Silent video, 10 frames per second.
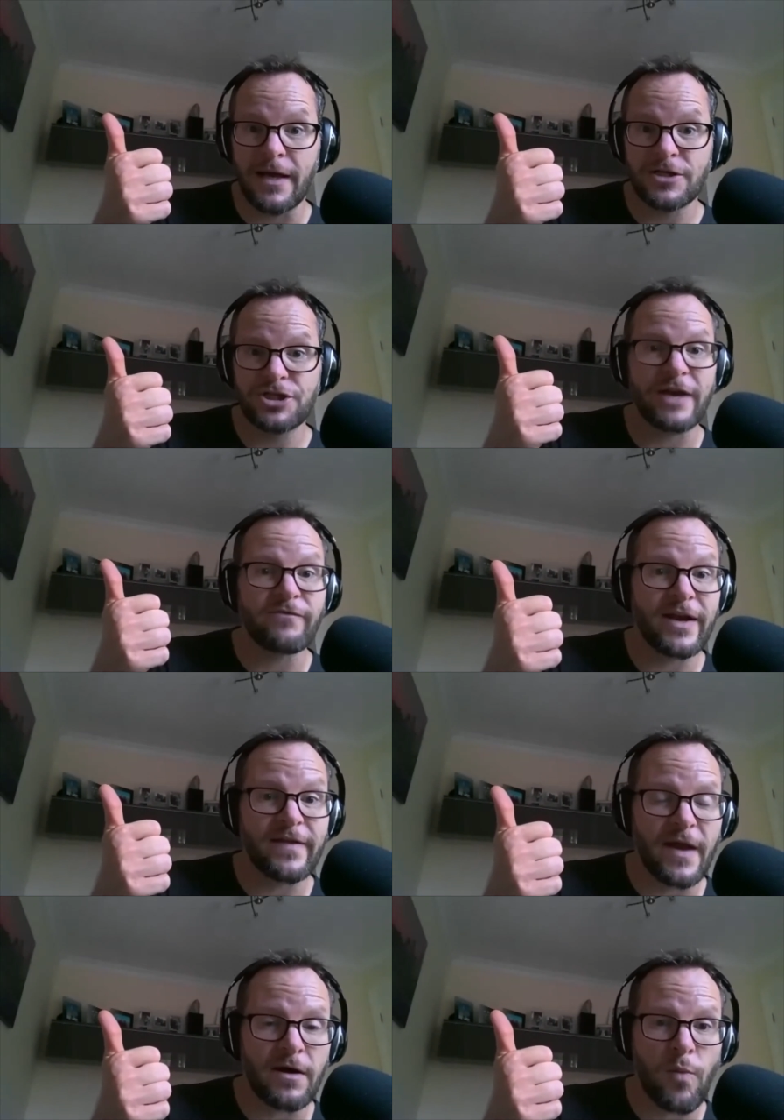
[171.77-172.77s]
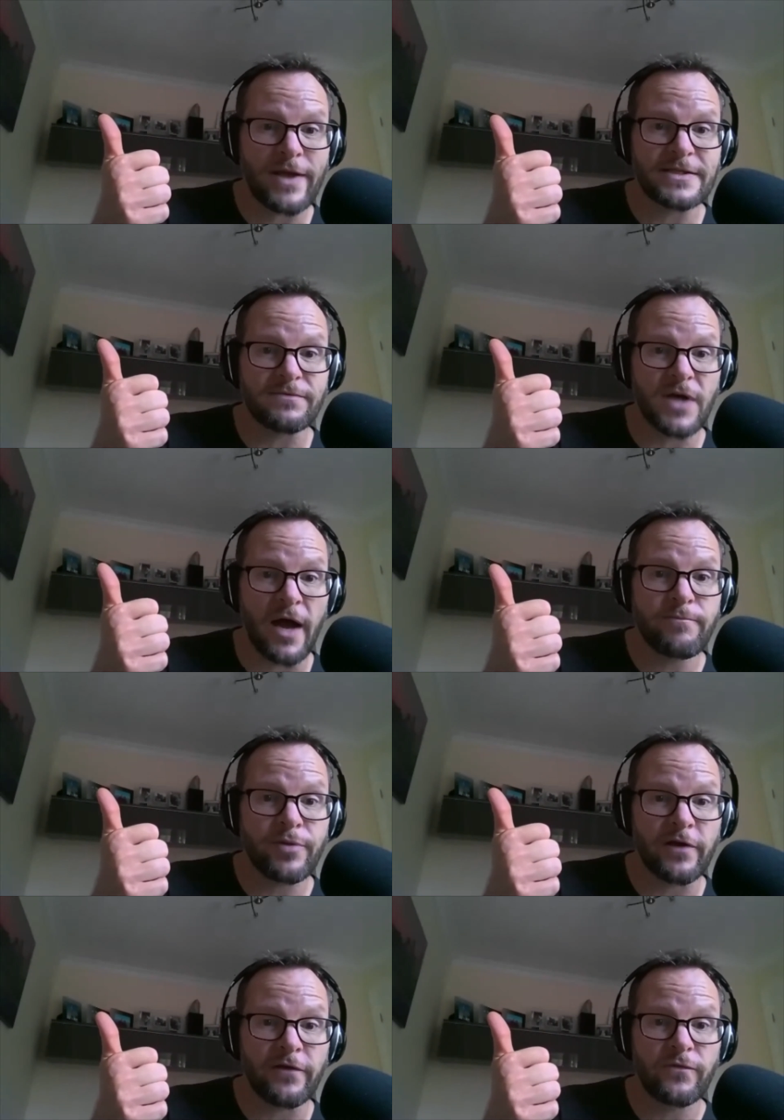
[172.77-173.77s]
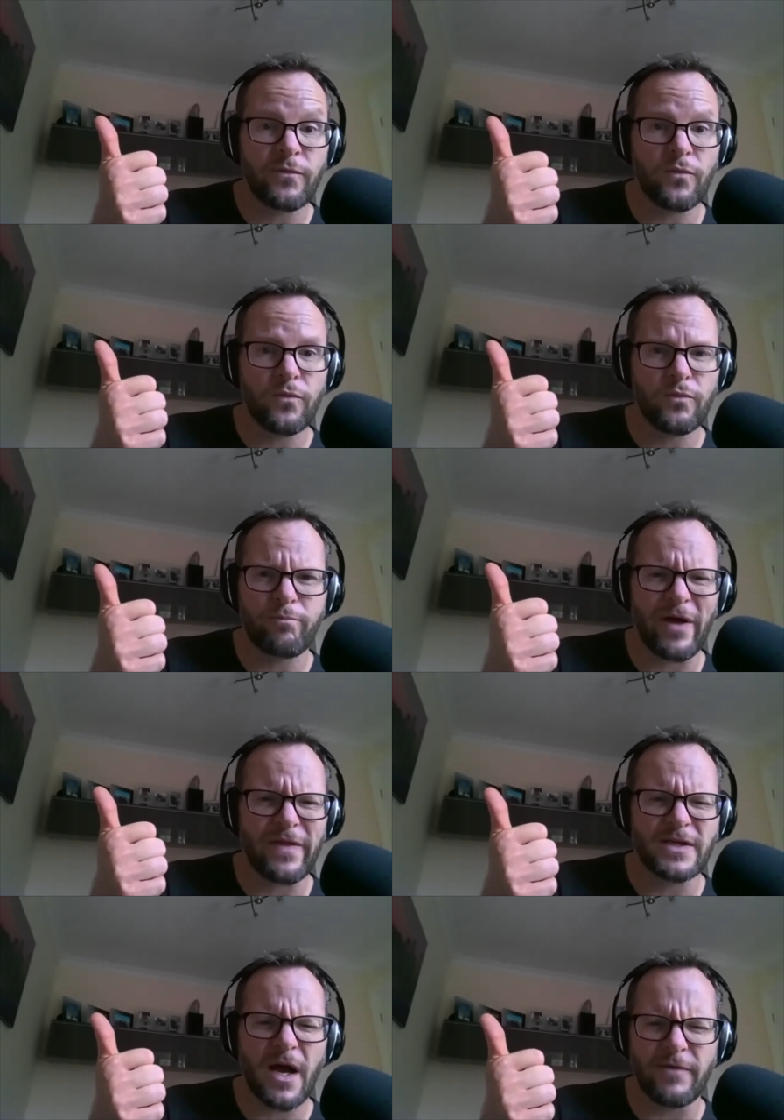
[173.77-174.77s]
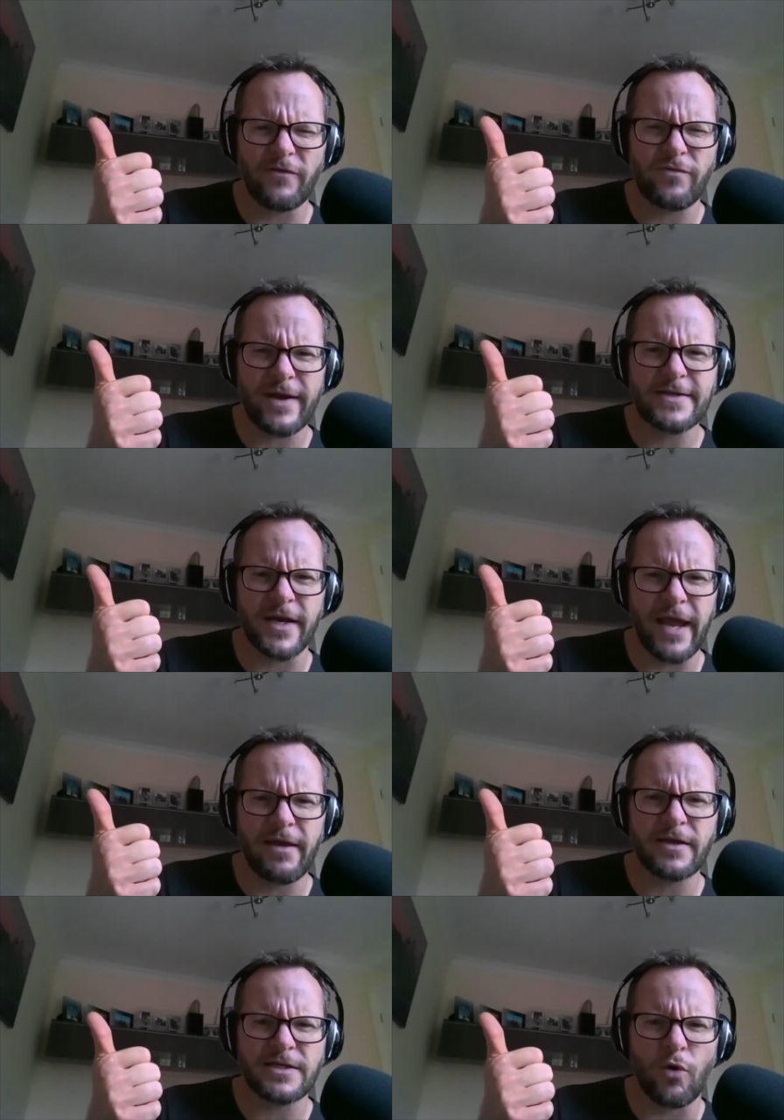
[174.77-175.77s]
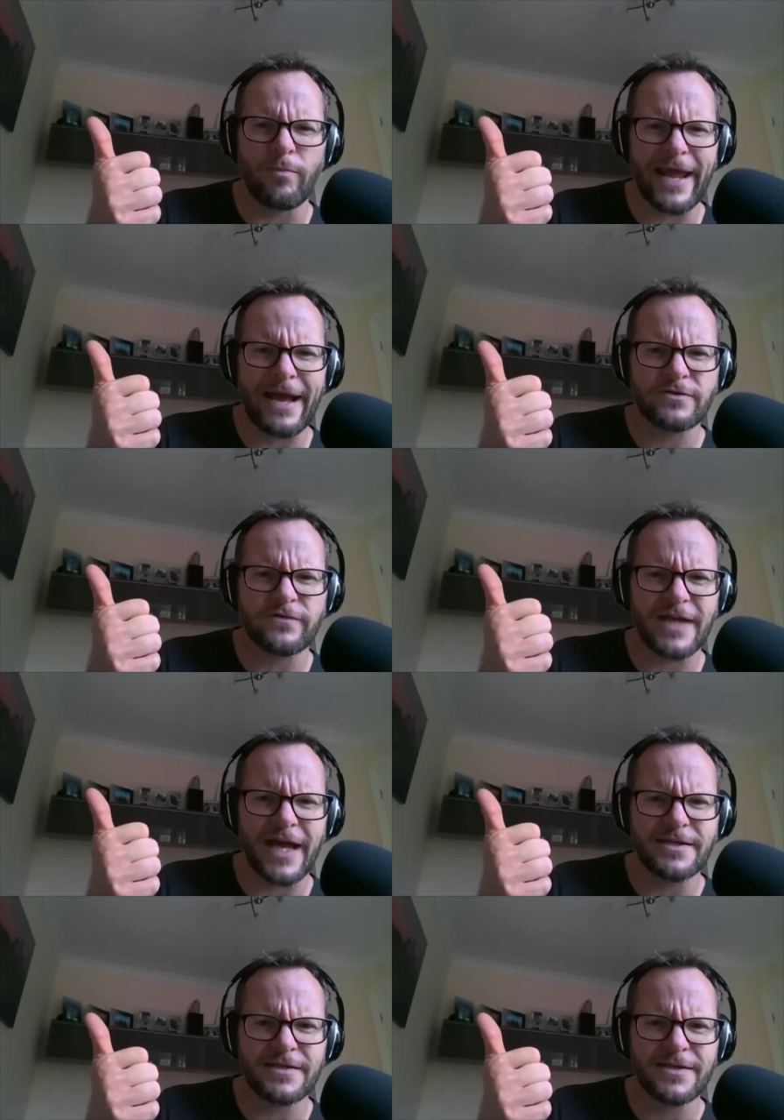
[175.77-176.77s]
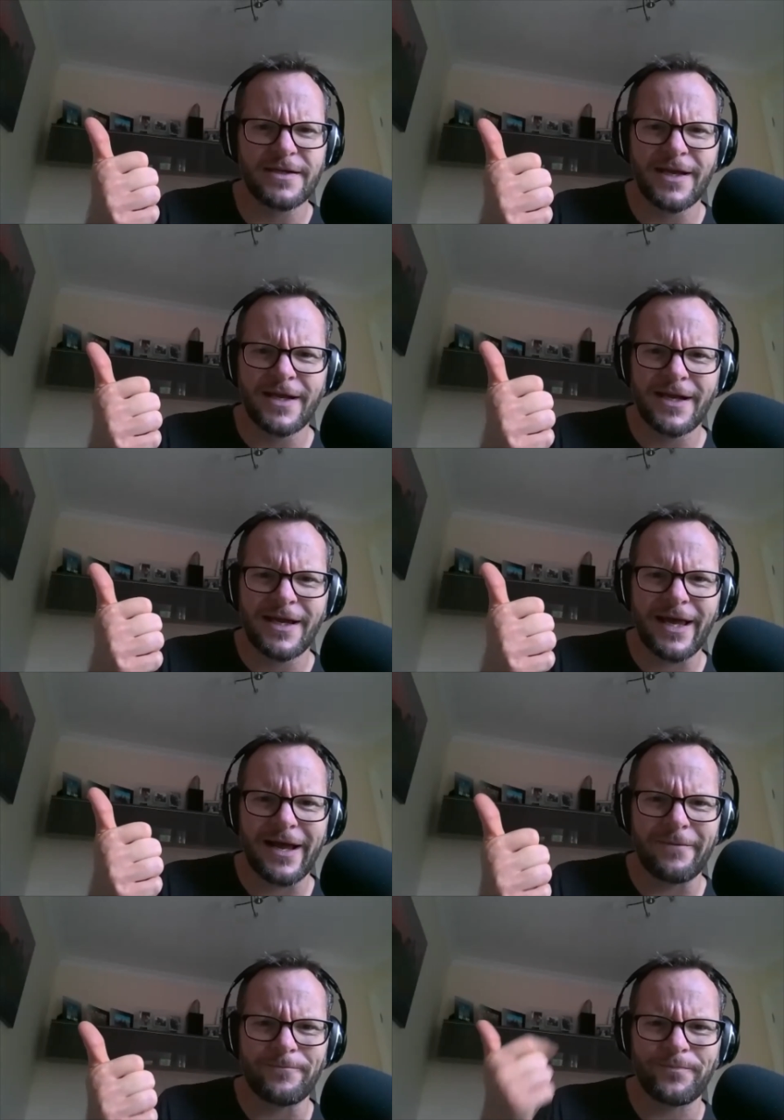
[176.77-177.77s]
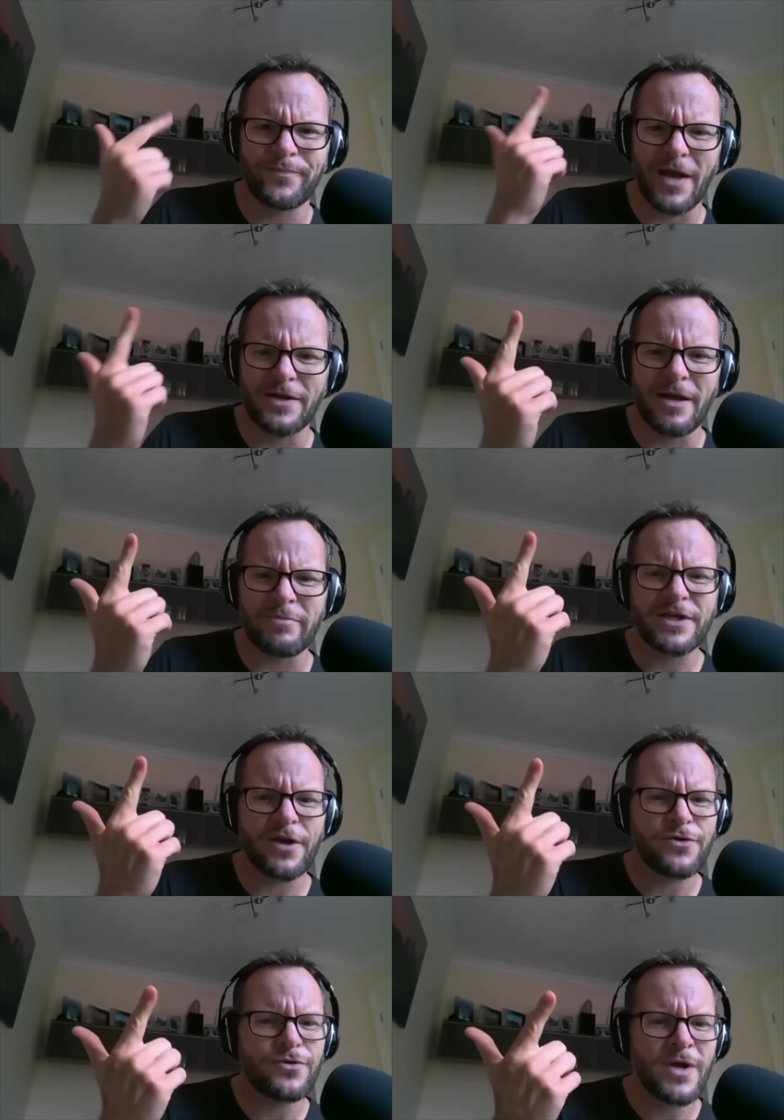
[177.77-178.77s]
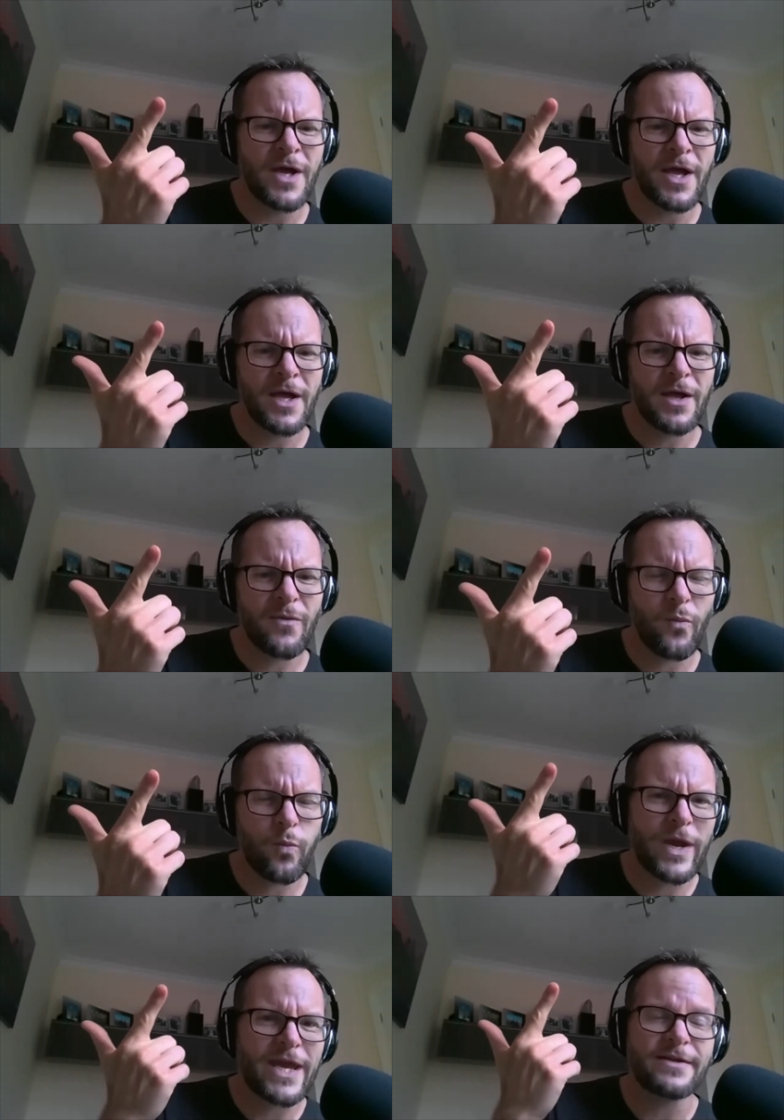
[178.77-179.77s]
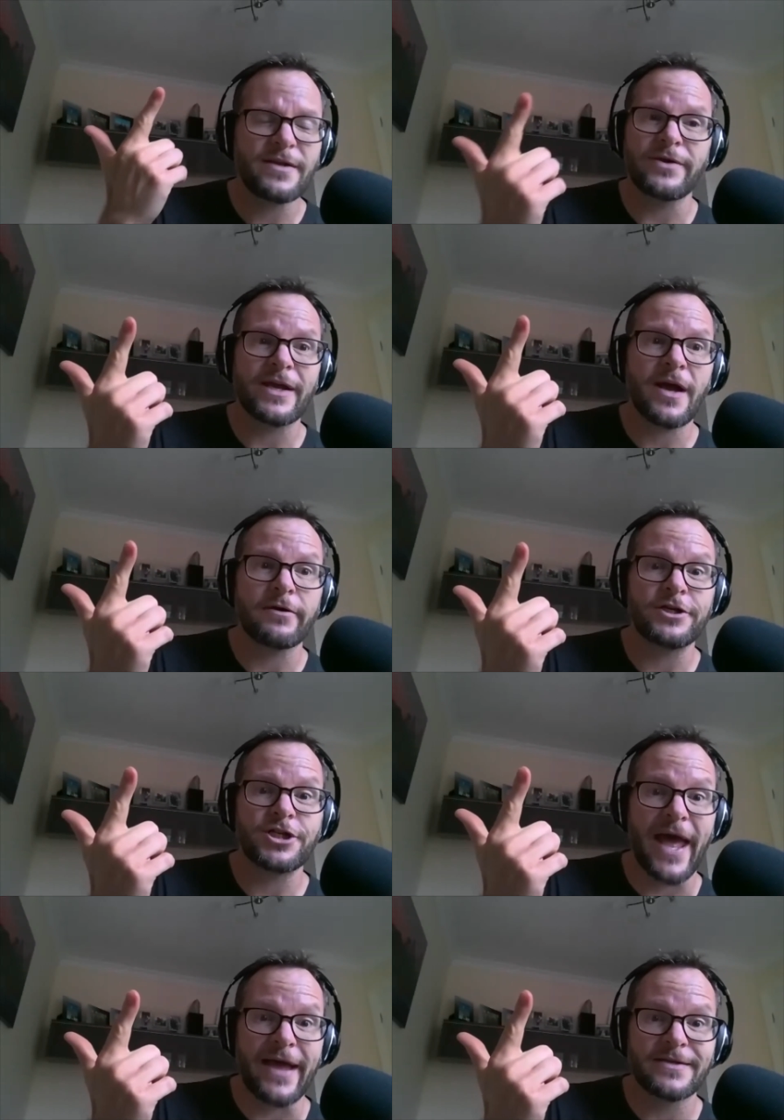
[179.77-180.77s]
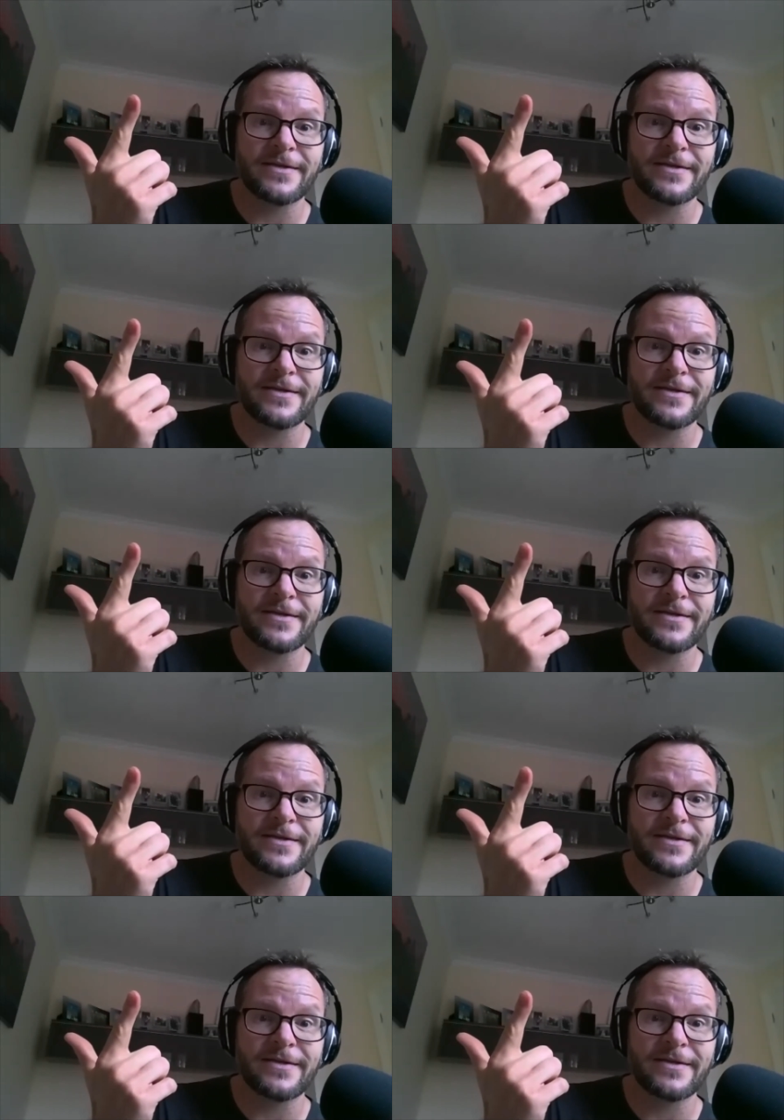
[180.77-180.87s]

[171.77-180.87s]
Generally, they're a waste of time because by the time you've written it, it's normally out of date. Number two, we don't encourage debt.